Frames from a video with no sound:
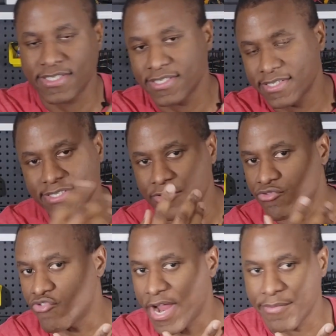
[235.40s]
is a
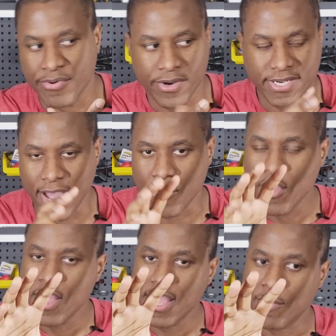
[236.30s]
great book. Now,
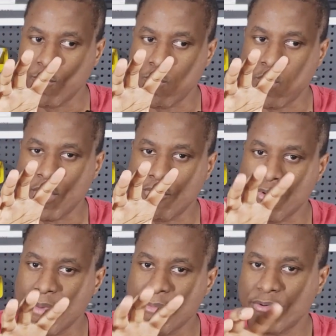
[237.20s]

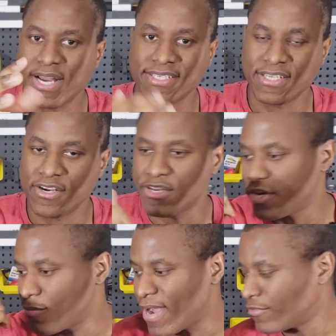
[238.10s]
remember what I said
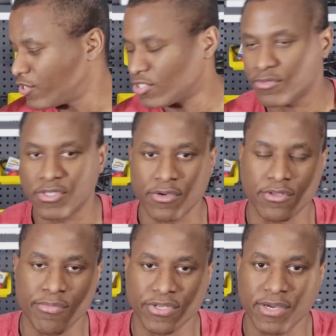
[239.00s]
earlier about this, the
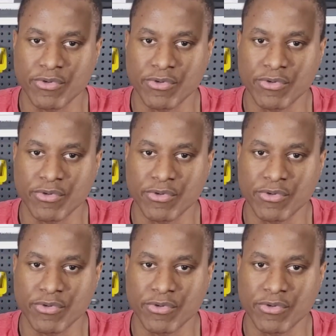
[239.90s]
book that